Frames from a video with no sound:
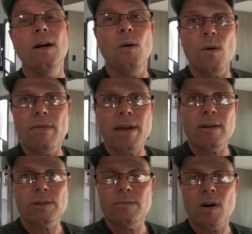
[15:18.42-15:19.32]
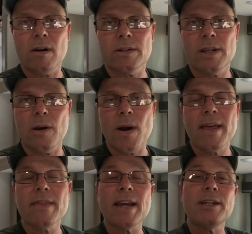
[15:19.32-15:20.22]
1,000 mark. So
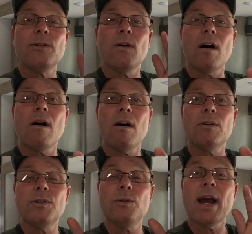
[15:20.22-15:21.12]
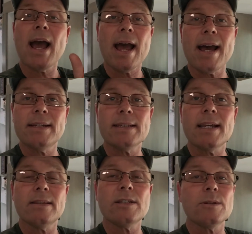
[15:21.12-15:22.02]
I thank you all who has
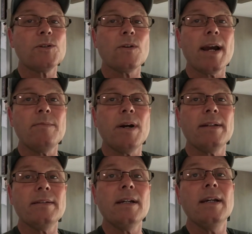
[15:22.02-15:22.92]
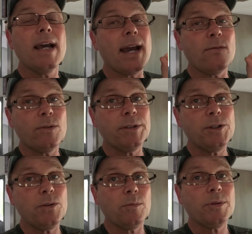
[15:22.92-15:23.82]
hit the subscribe button. I really
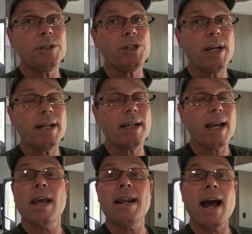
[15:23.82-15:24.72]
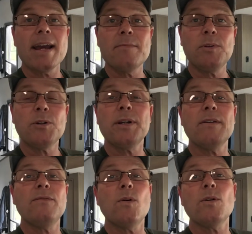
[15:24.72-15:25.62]
do appreciate it. And I am
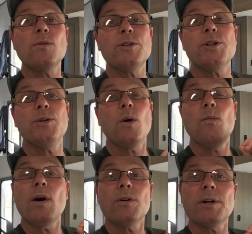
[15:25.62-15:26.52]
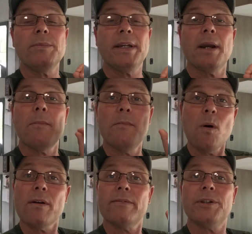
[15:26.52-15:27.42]
looking forward to welcoming
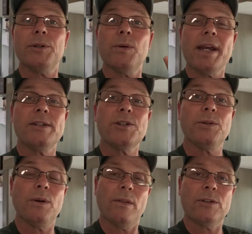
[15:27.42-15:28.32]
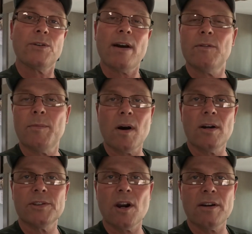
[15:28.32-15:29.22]
more of you into the Travel
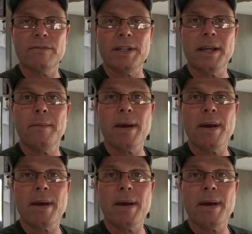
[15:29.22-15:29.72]
Paws RV